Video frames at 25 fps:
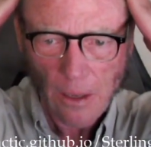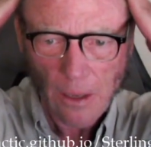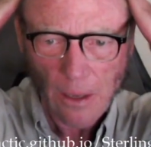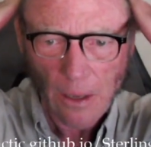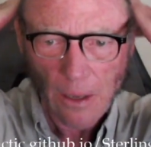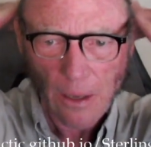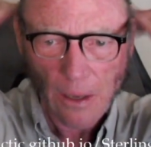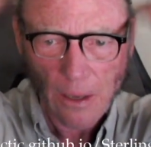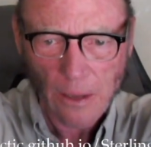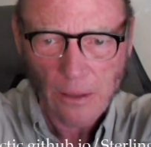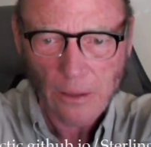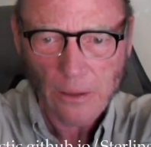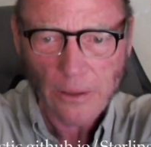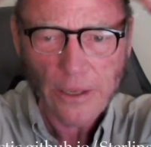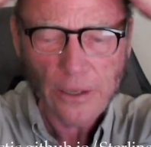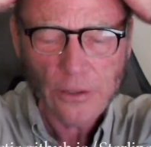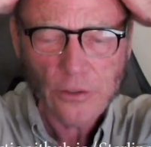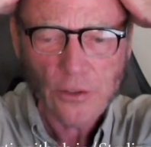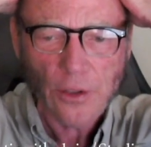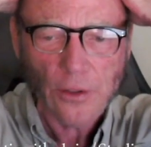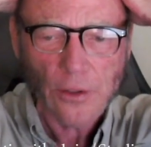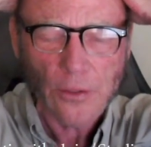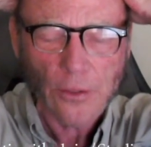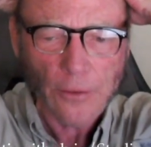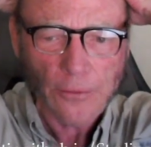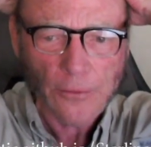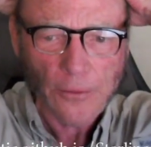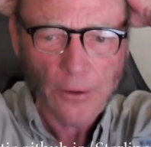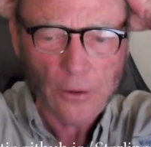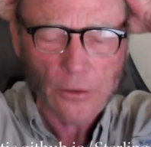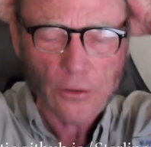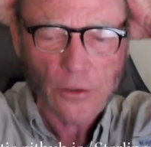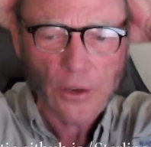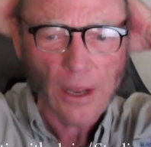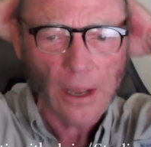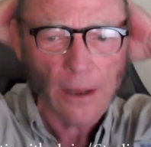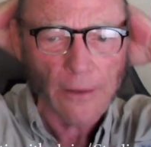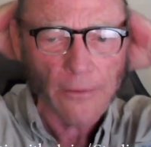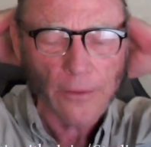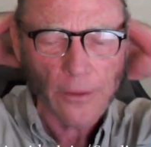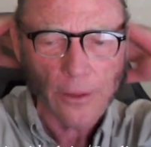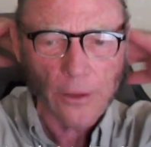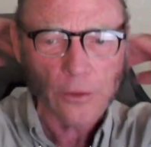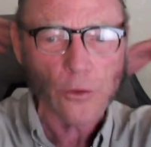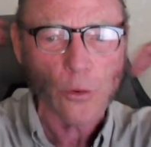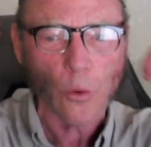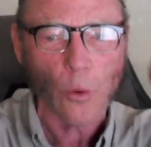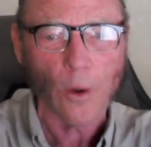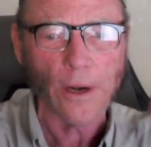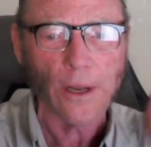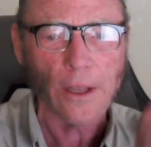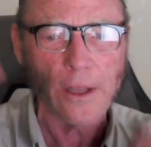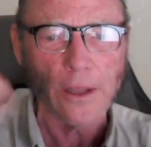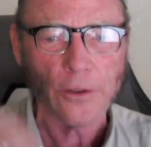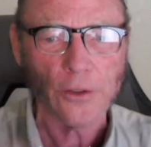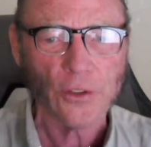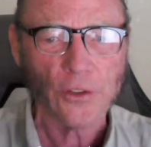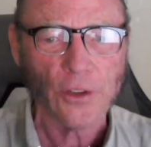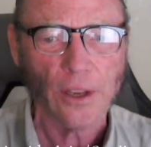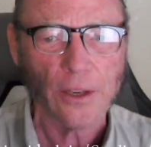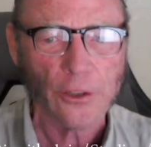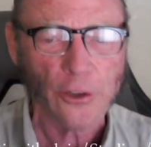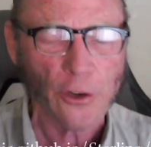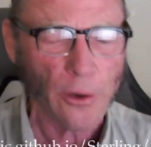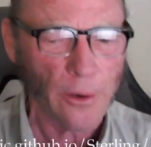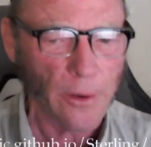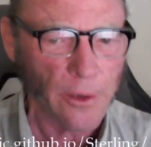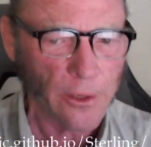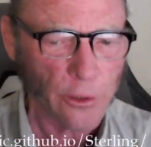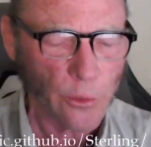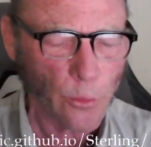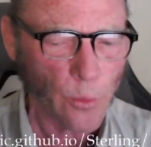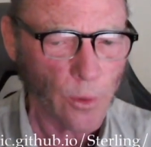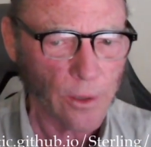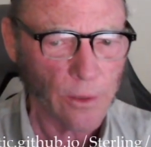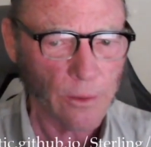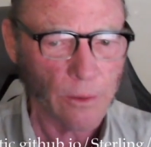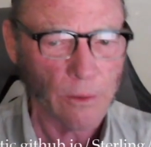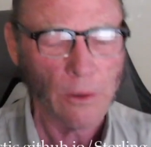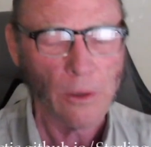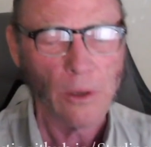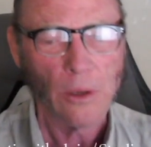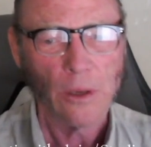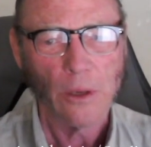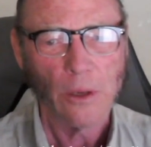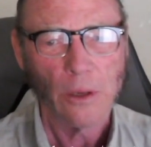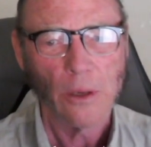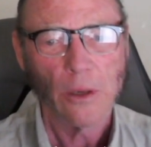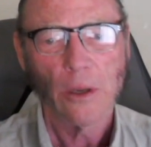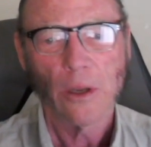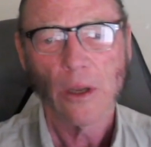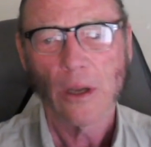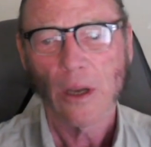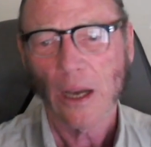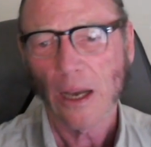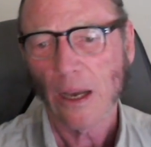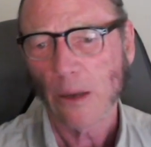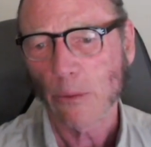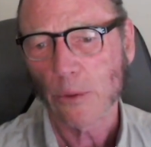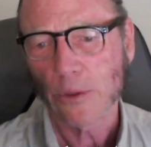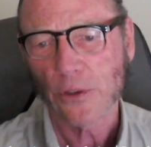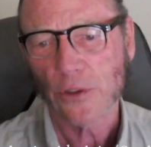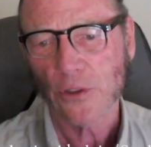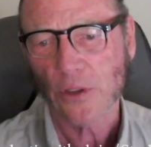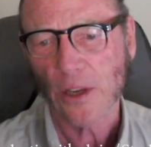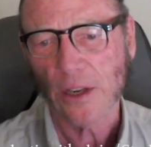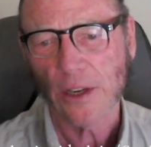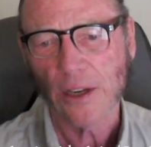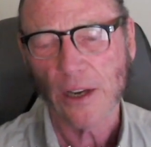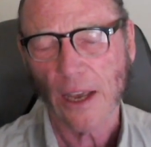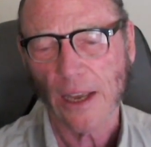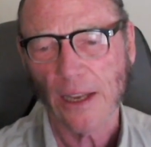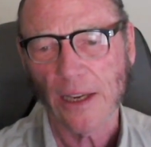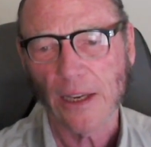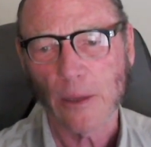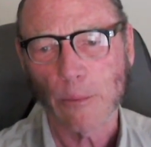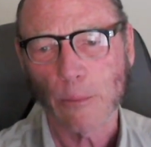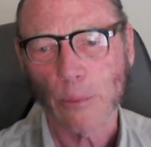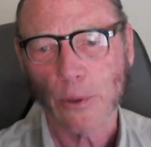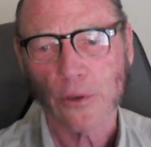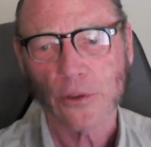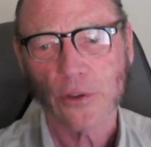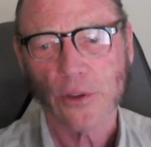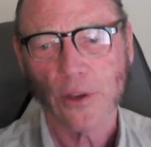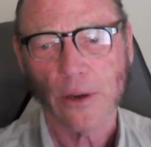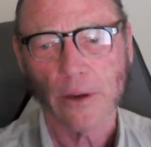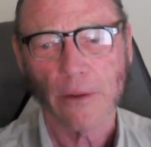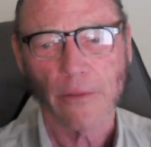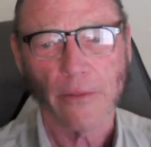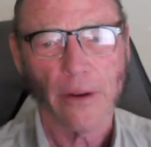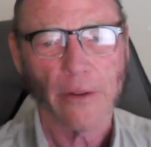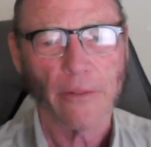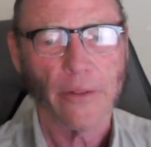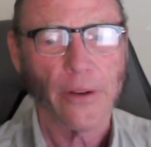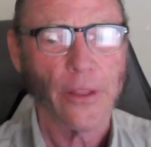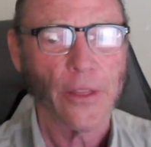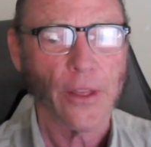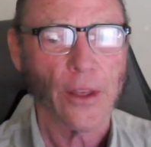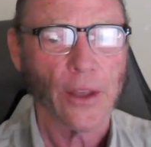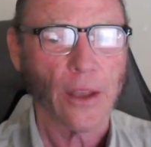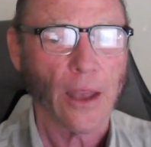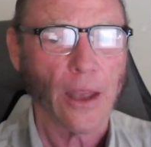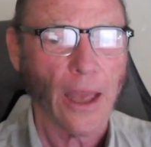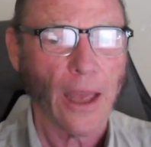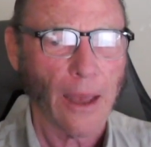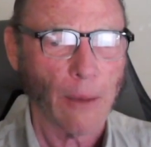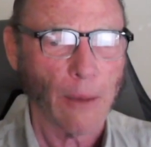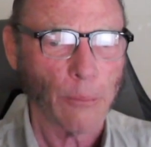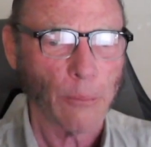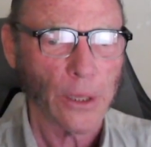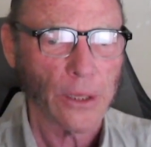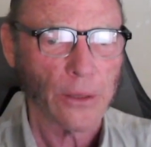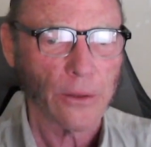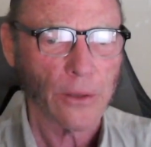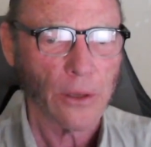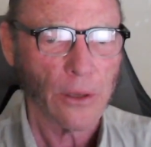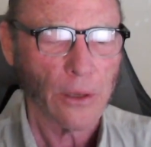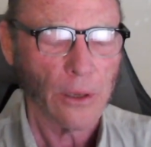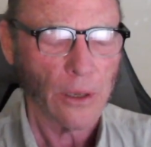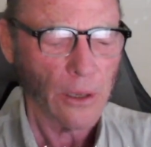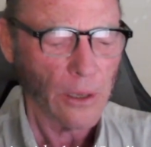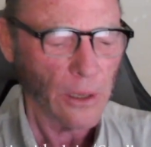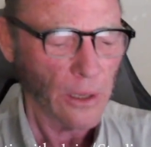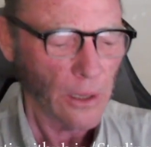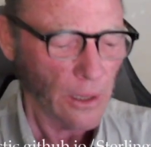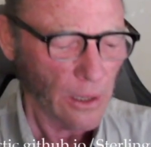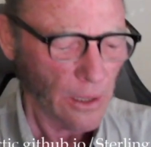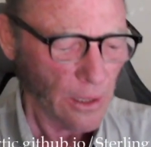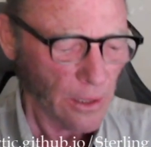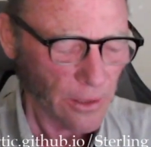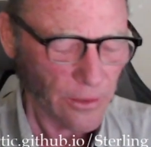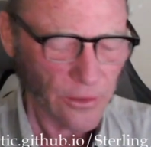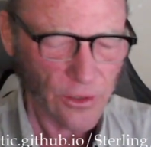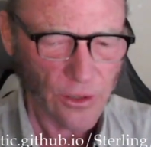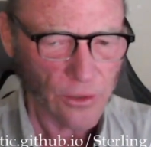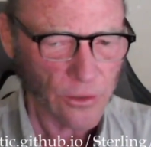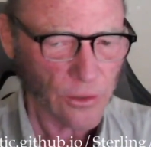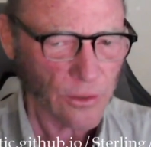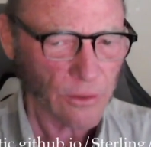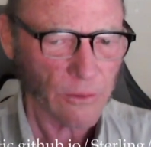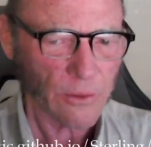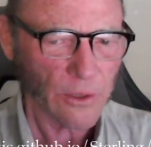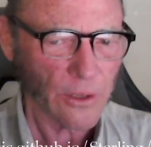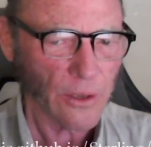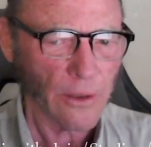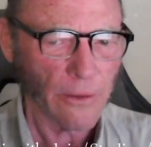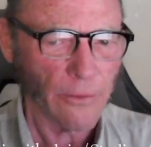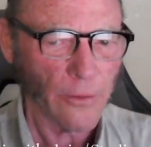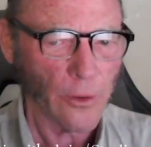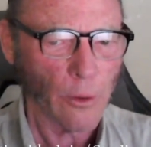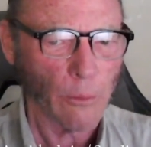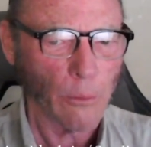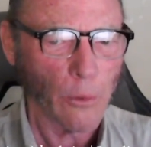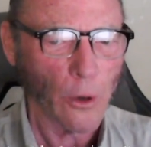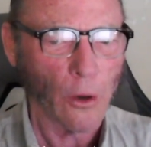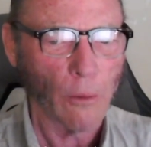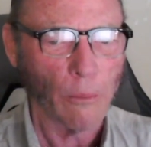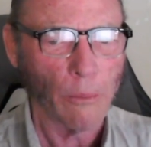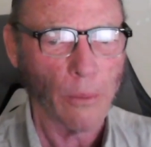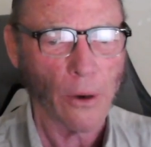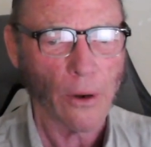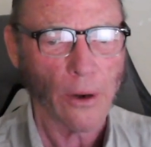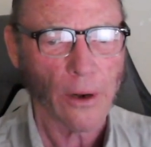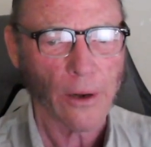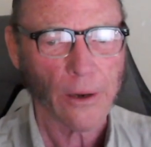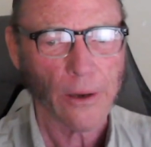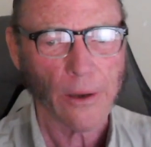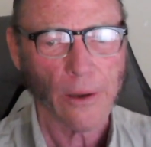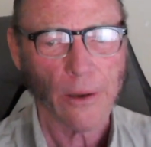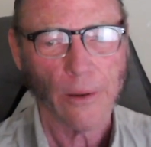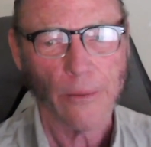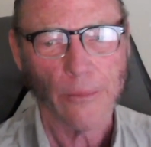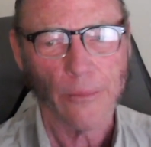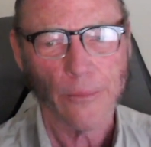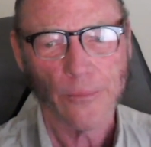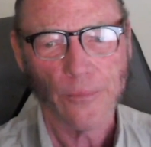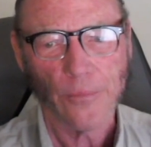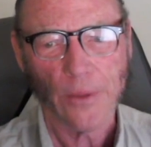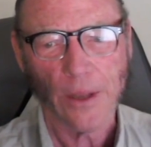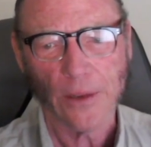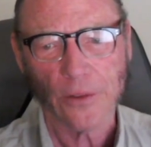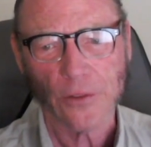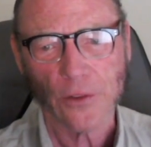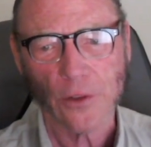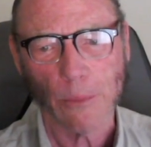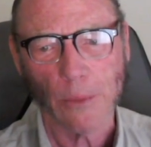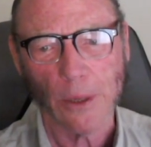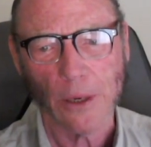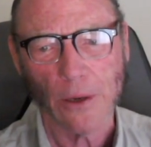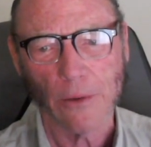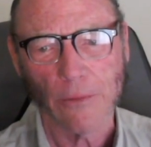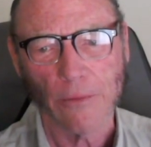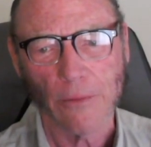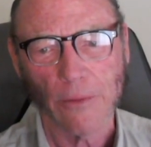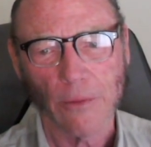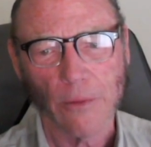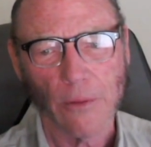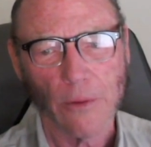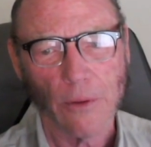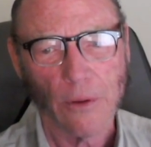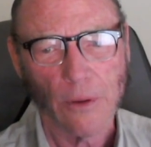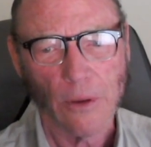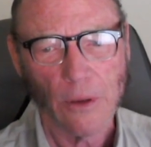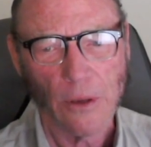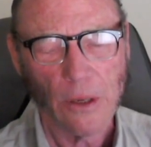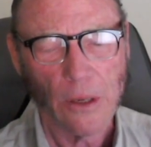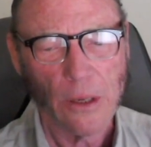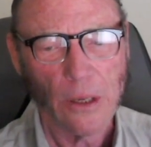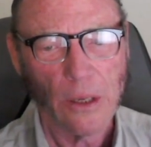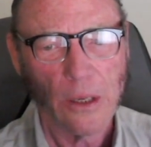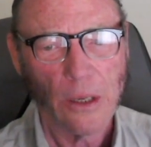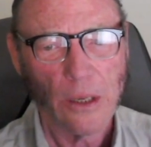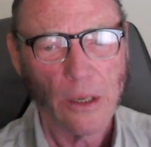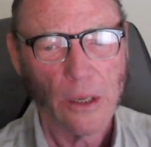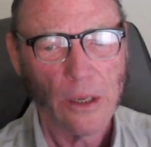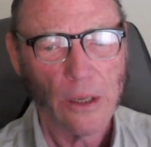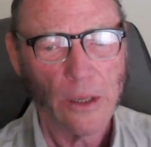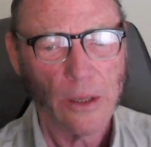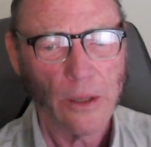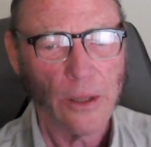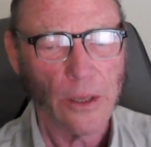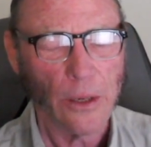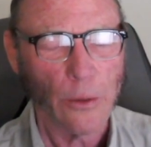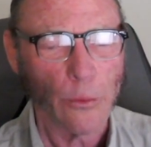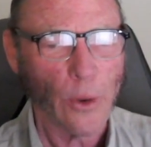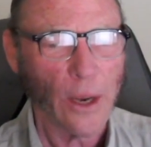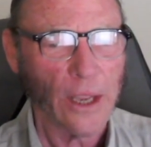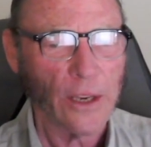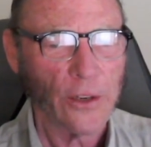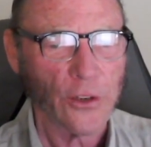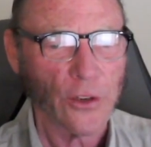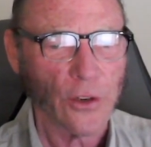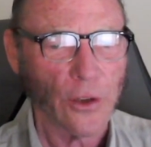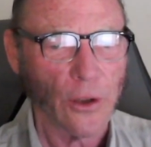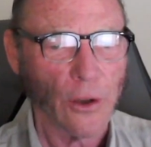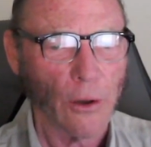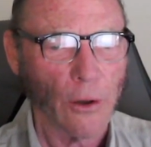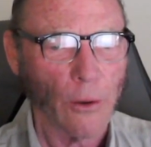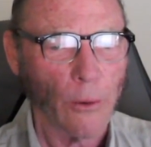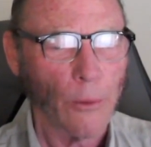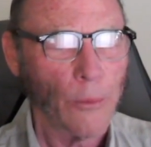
at least in the first half of the 20th century, is when I would say 90% of everything happened. Just to give you a ballpark estimate of the ratio.